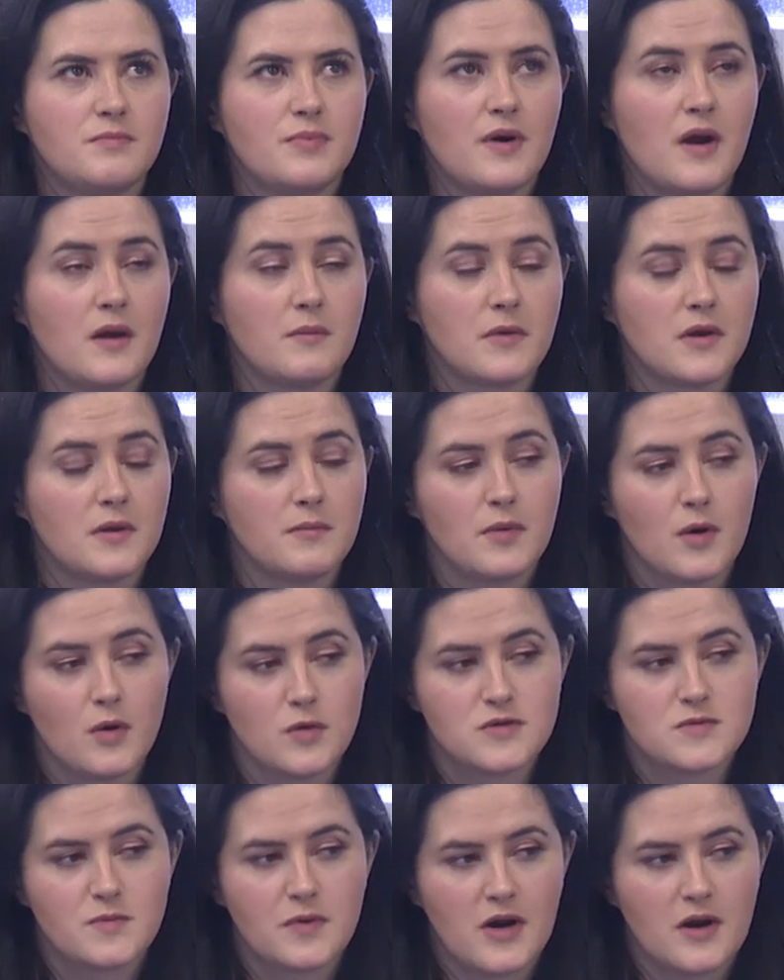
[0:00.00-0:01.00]
primary and
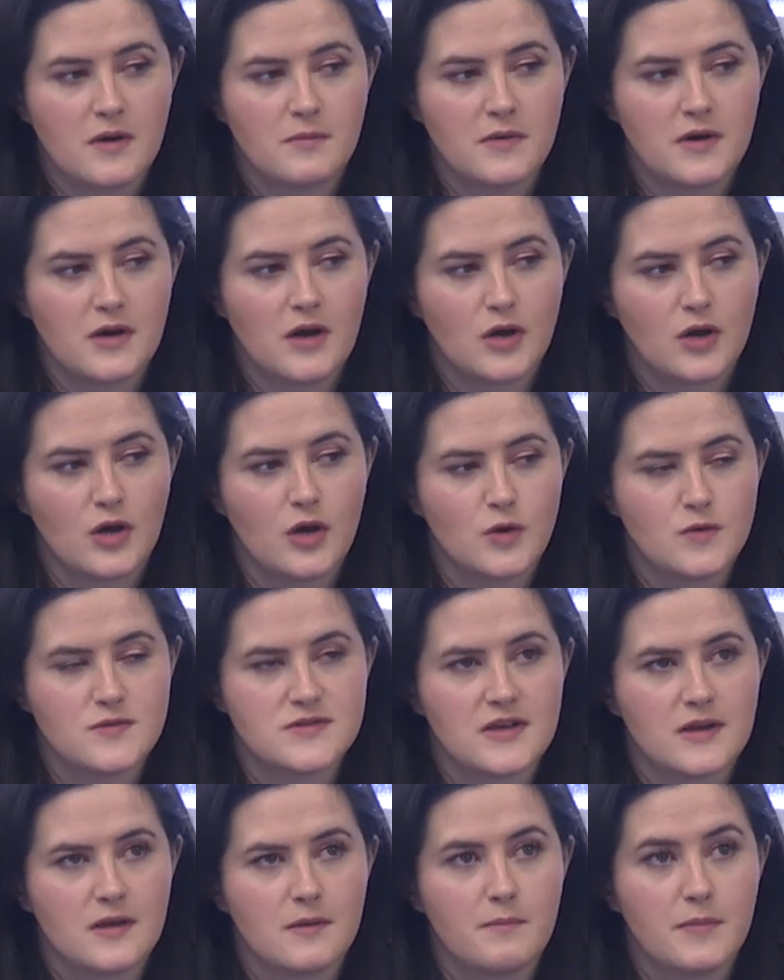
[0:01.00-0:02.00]
post-primary are
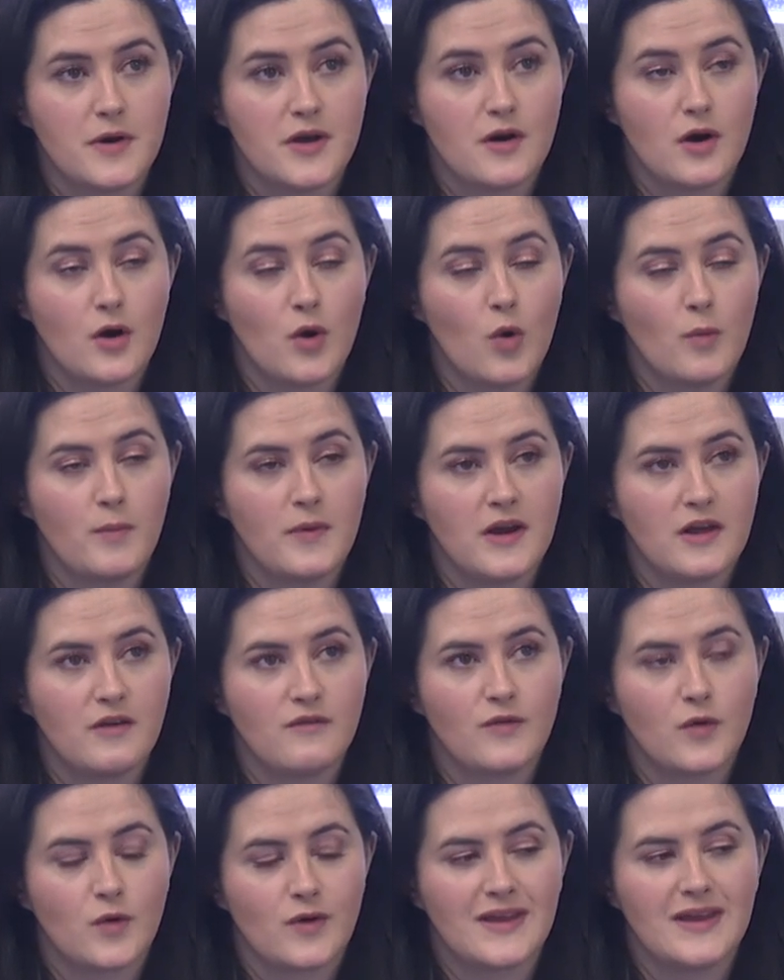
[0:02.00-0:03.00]
closing but are opening
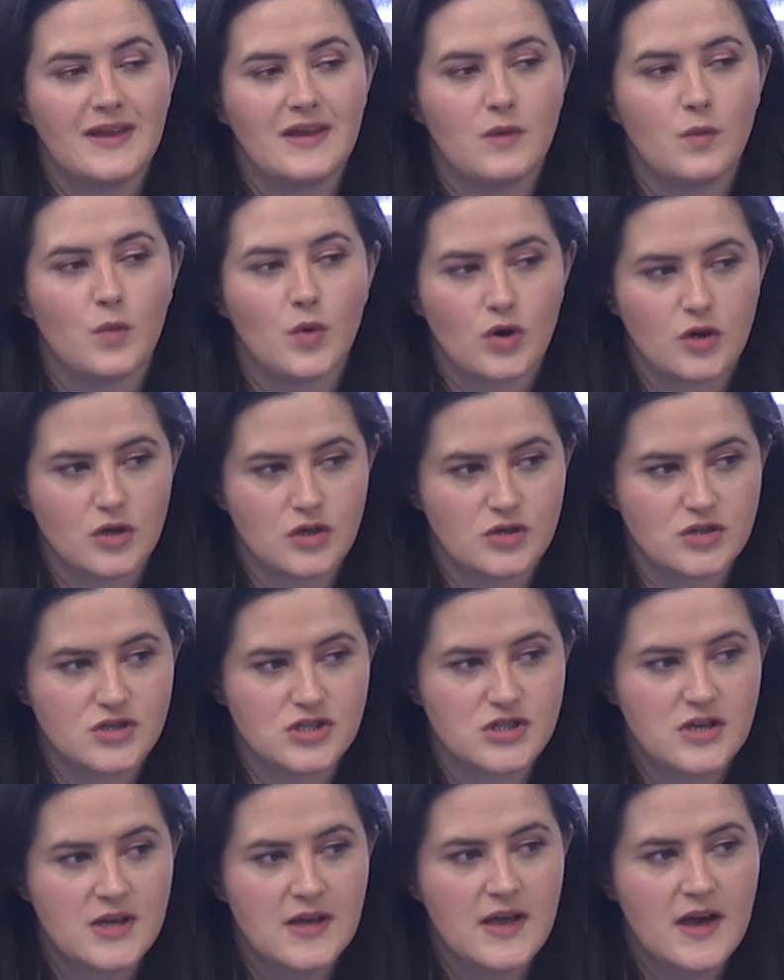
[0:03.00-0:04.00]
for key
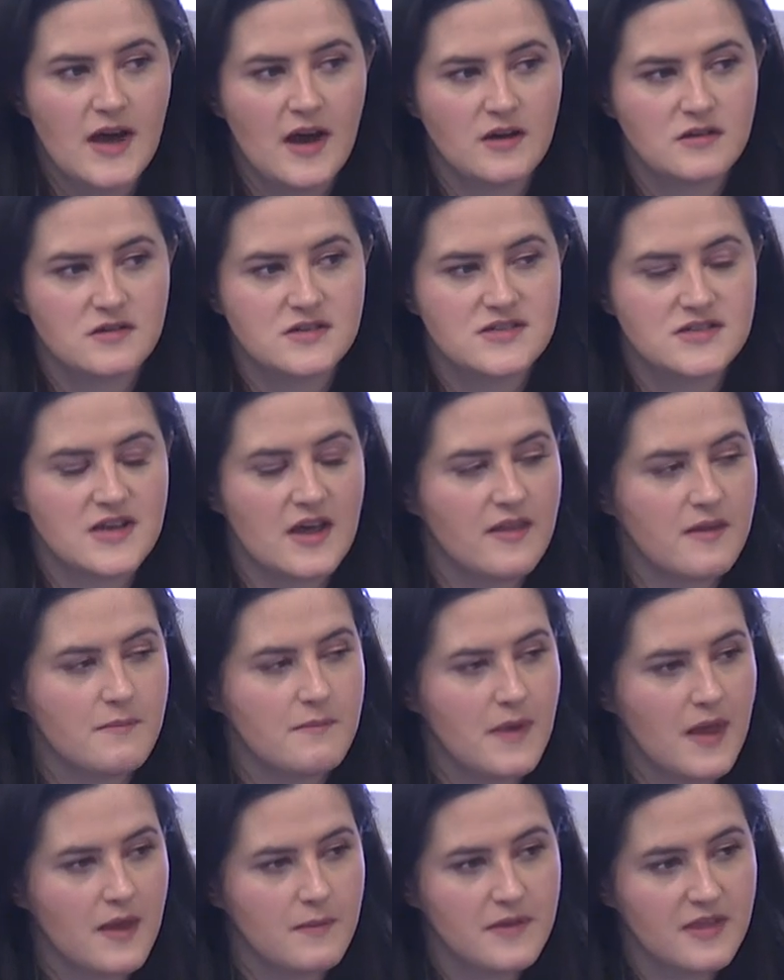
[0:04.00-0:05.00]
workers, I understand that
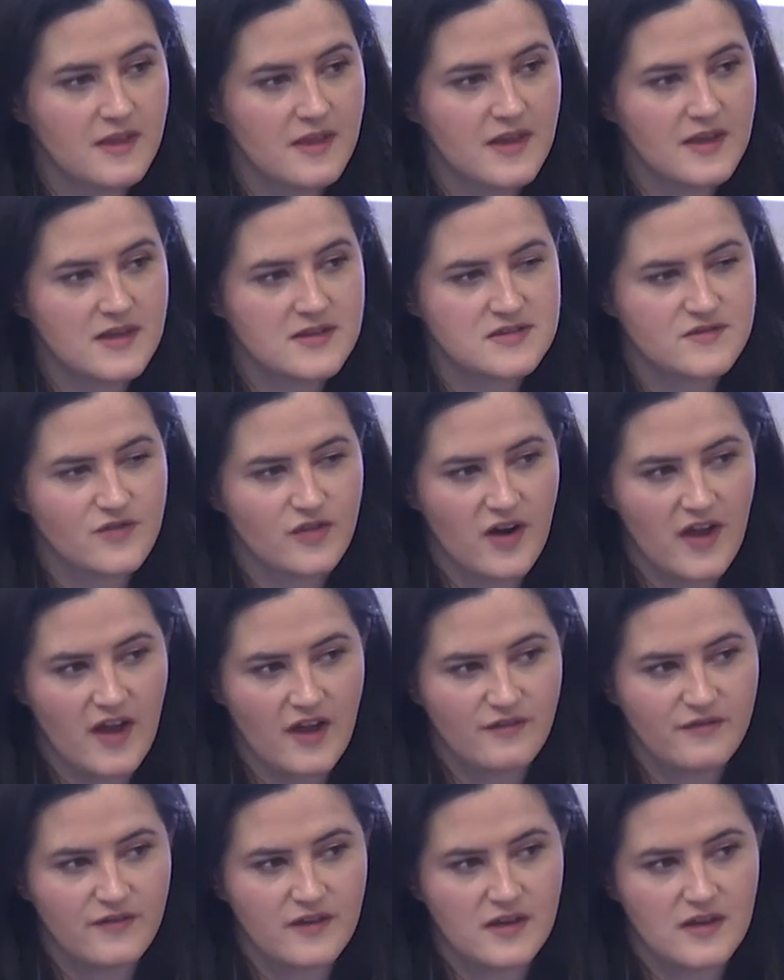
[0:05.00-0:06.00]
may be the case for
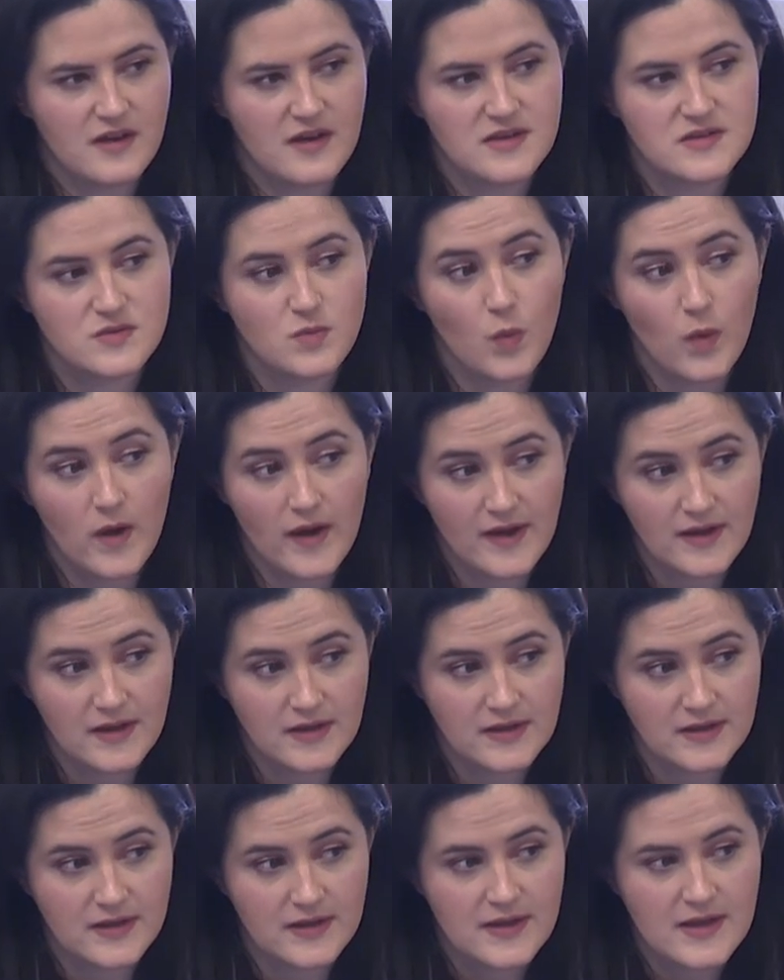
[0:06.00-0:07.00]
FE as
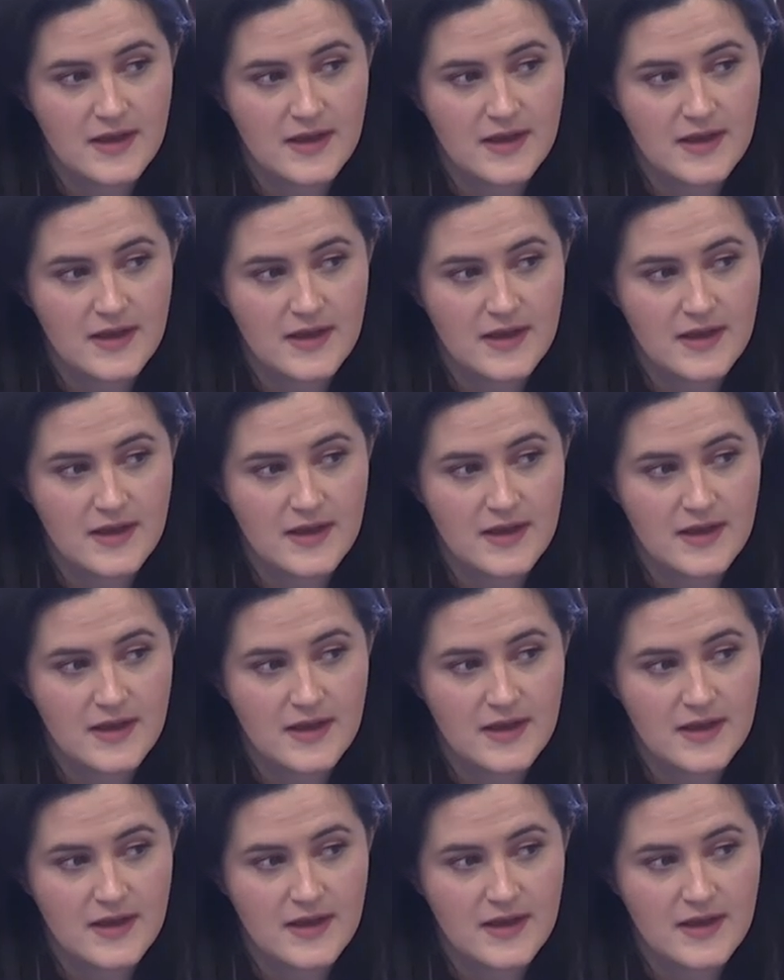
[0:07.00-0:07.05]
well.